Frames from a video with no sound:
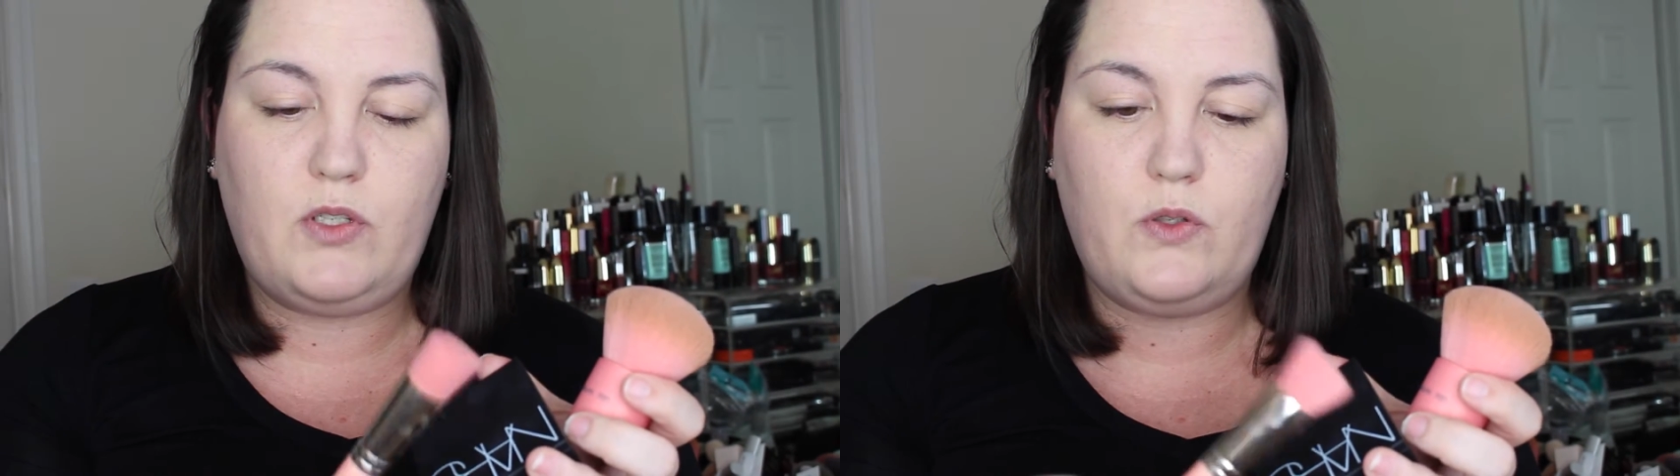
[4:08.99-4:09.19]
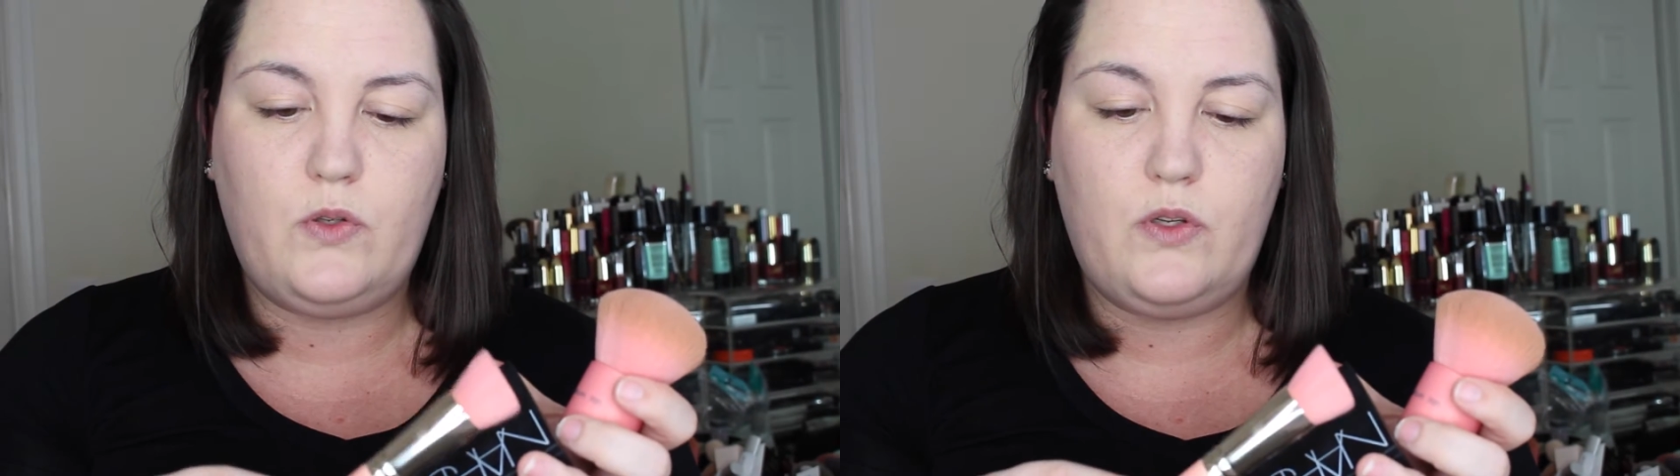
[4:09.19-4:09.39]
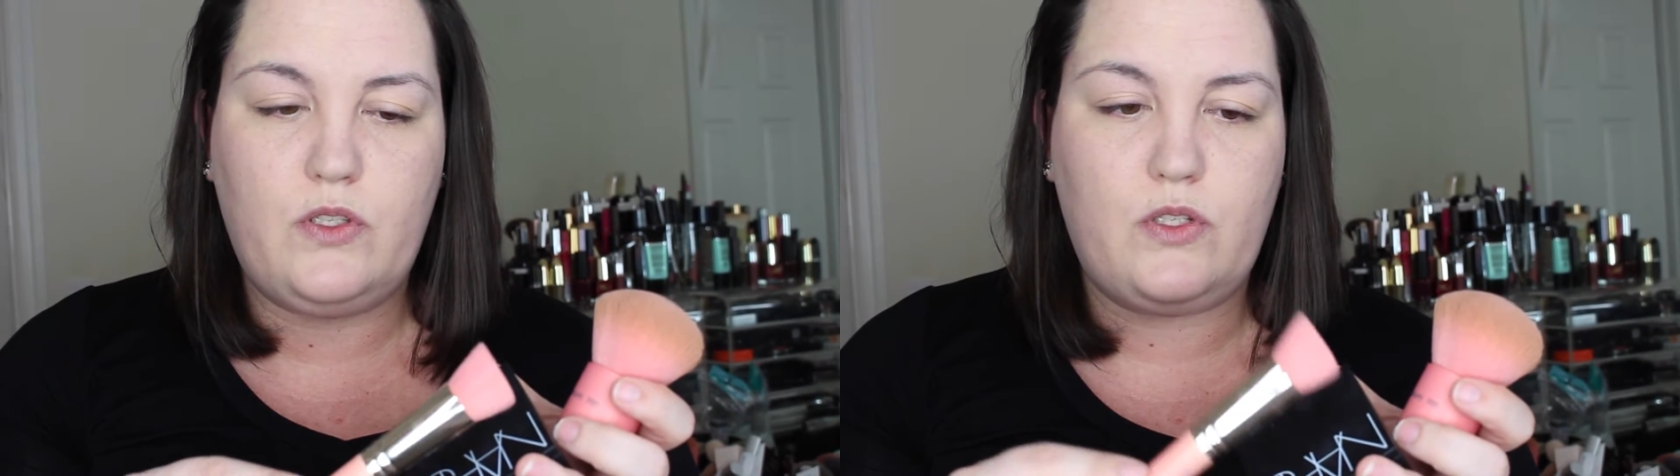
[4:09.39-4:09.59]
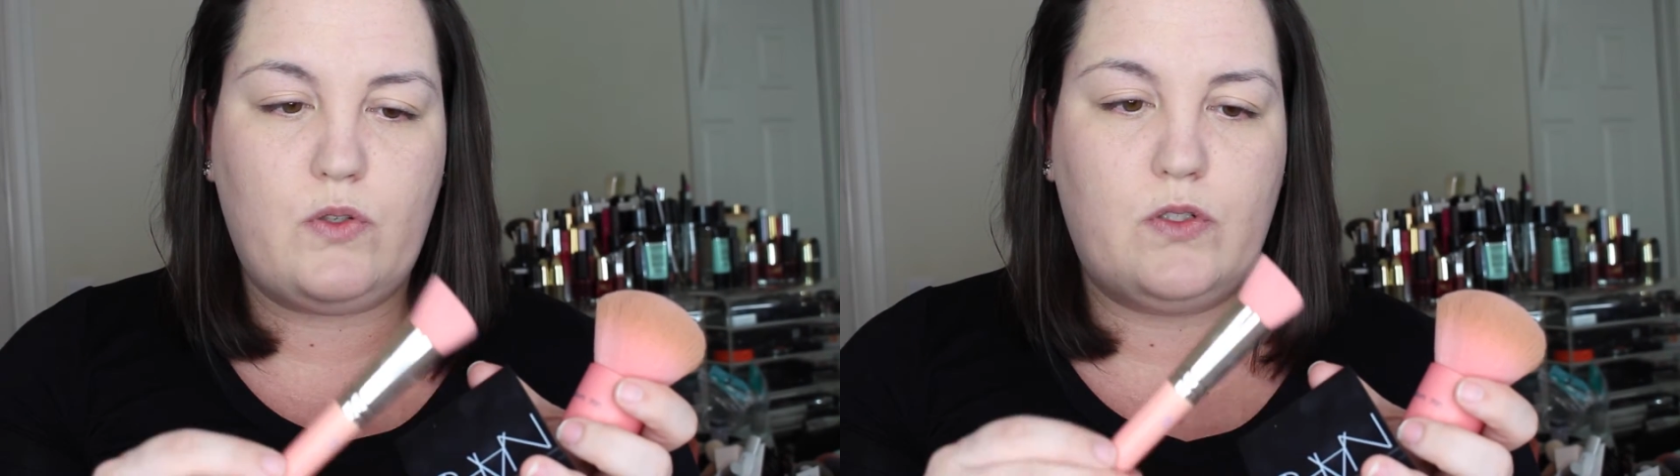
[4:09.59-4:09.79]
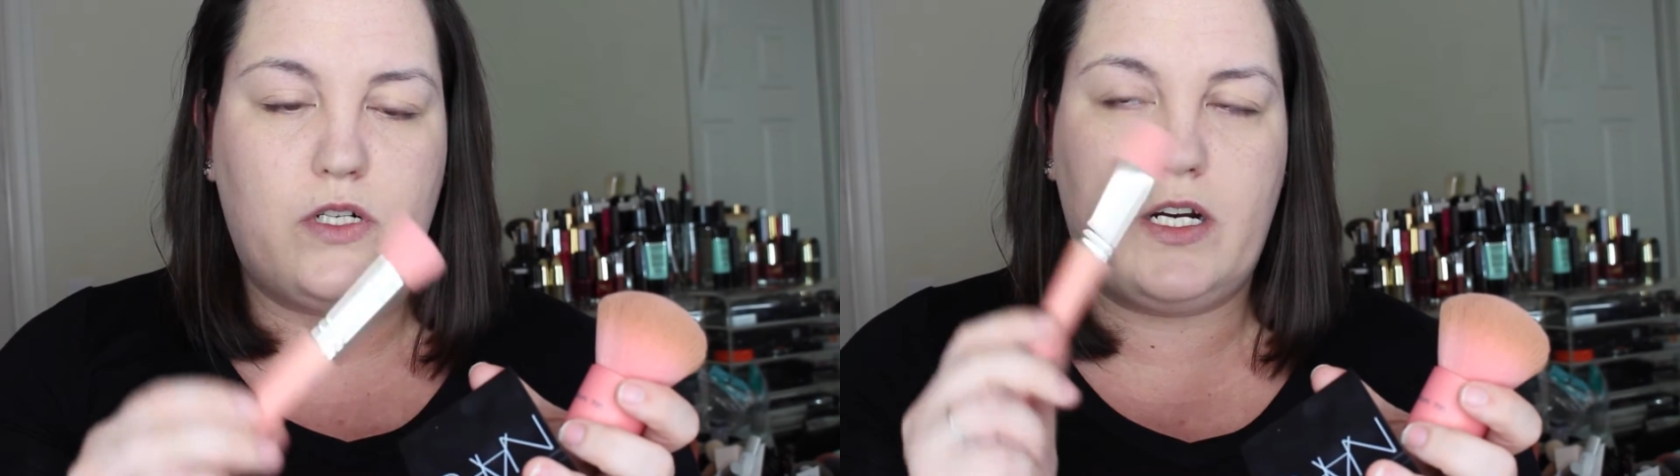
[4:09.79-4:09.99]
Tools
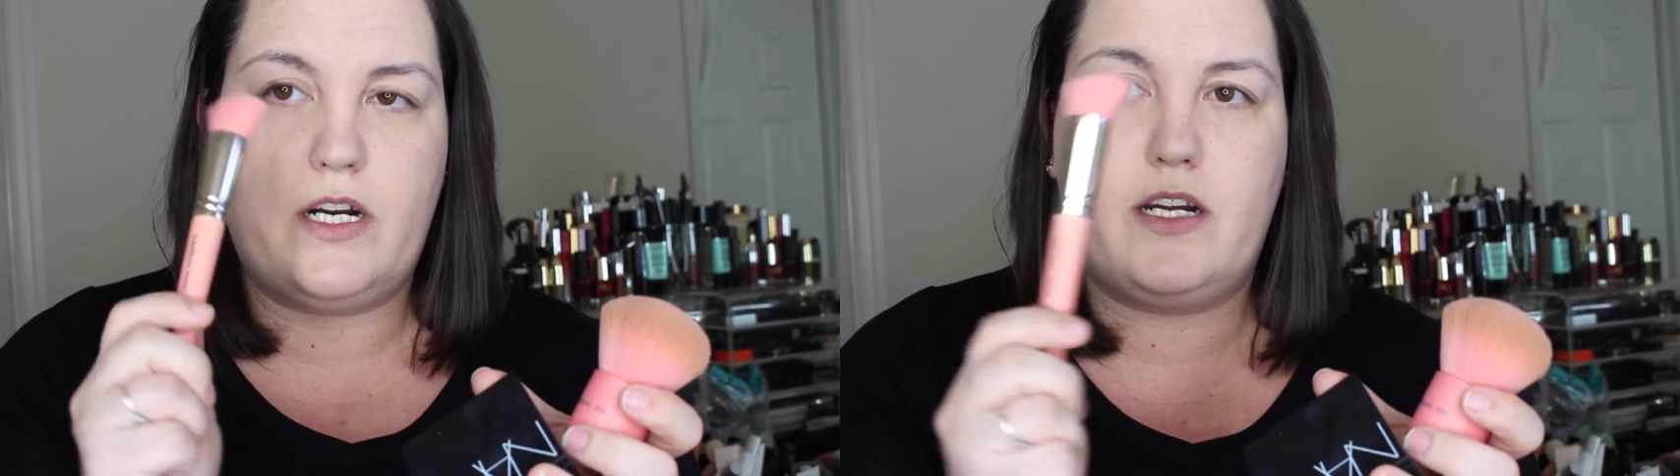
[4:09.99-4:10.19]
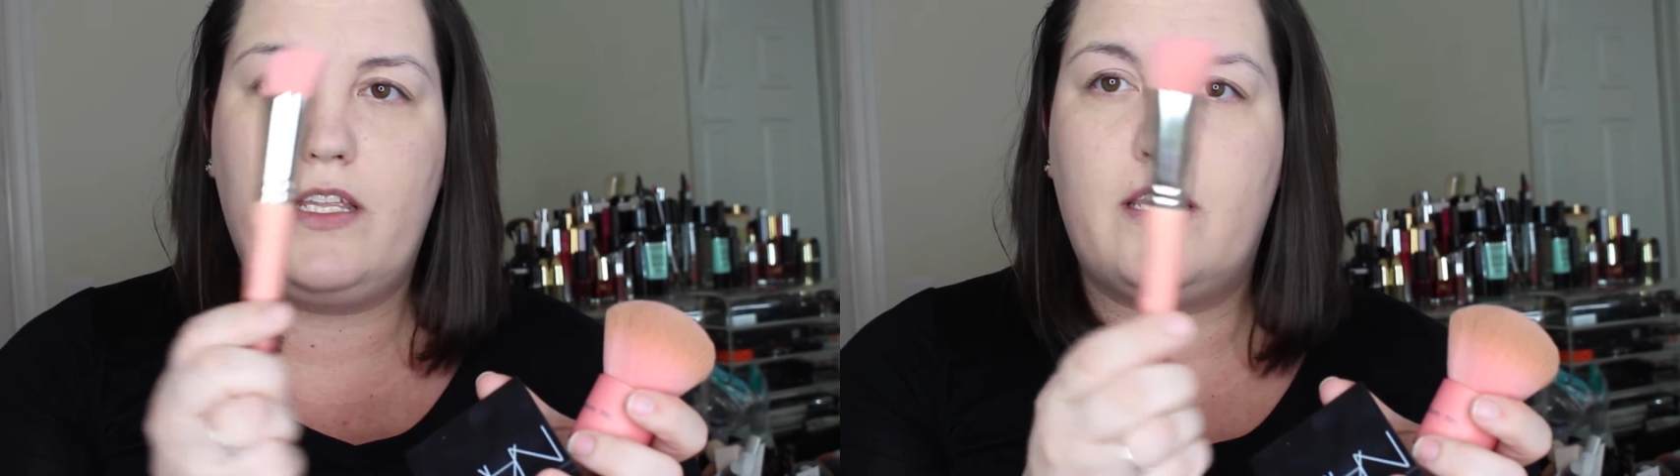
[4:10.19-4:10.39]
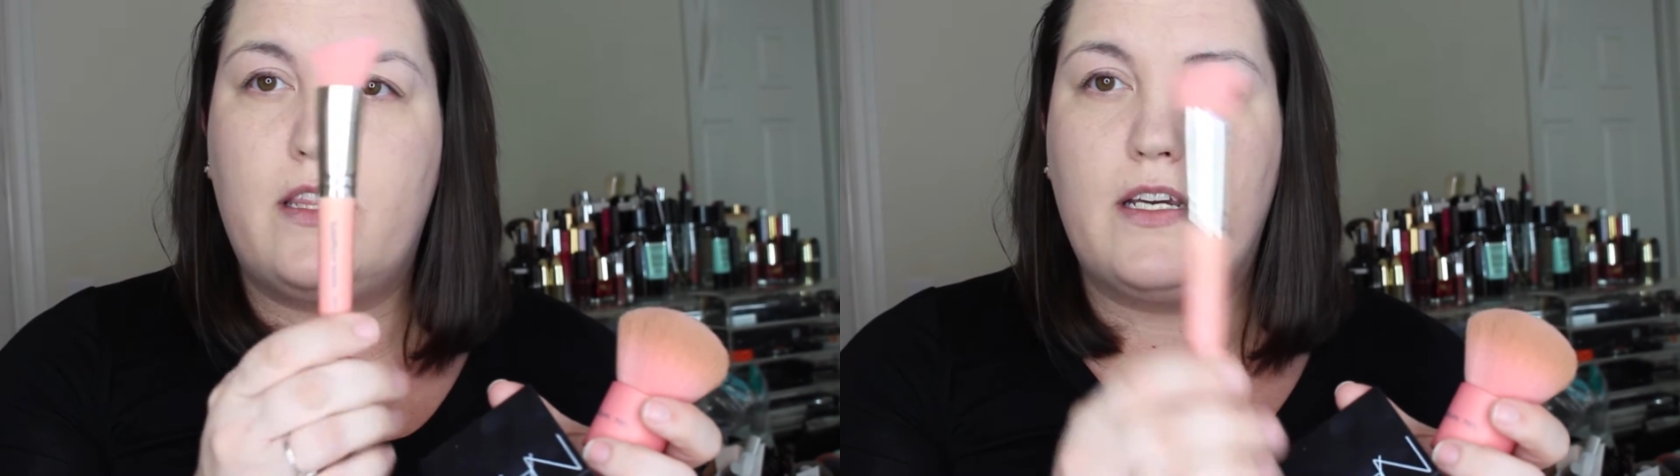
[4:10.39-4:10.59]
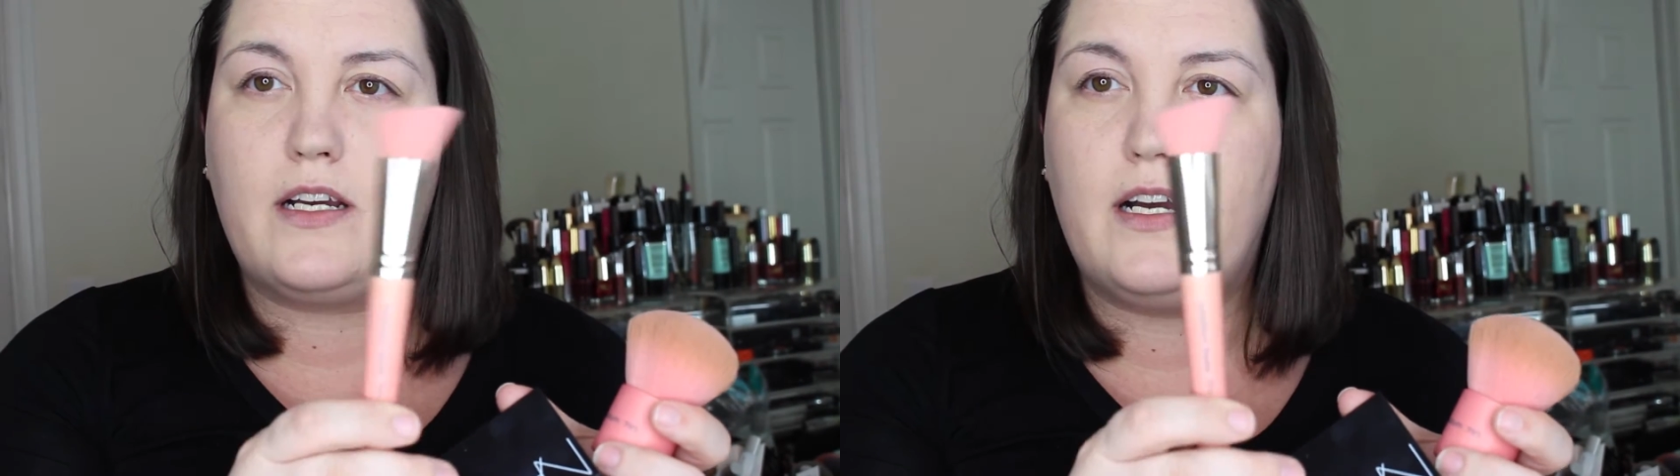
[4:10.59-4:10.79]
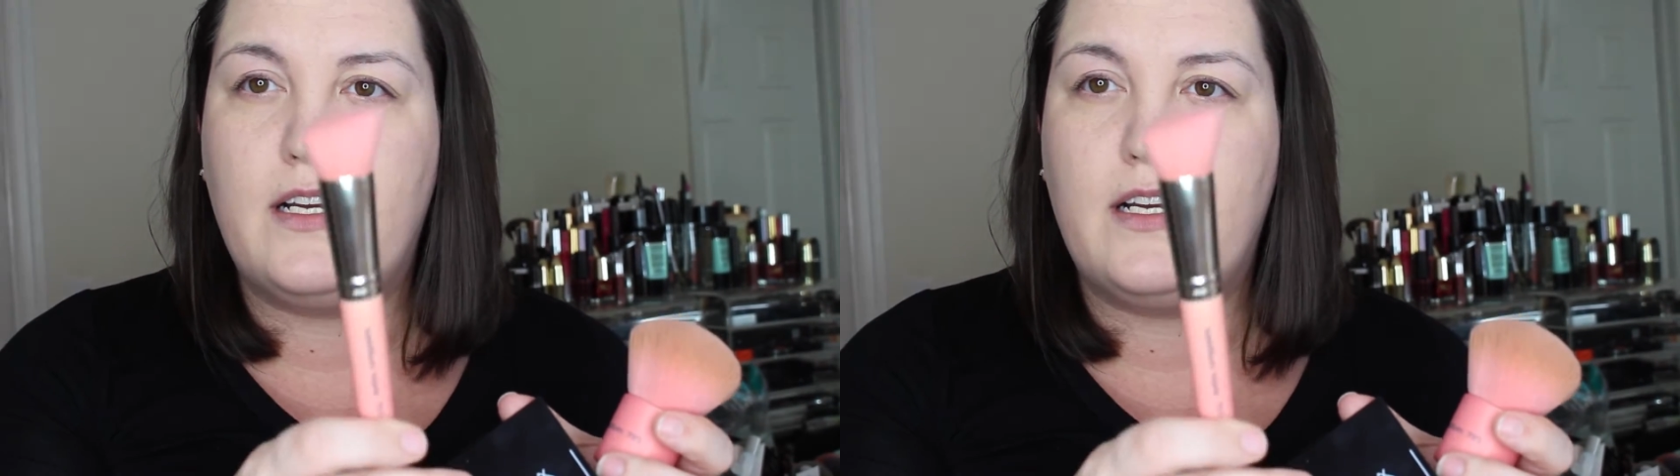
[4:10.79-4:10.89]
or the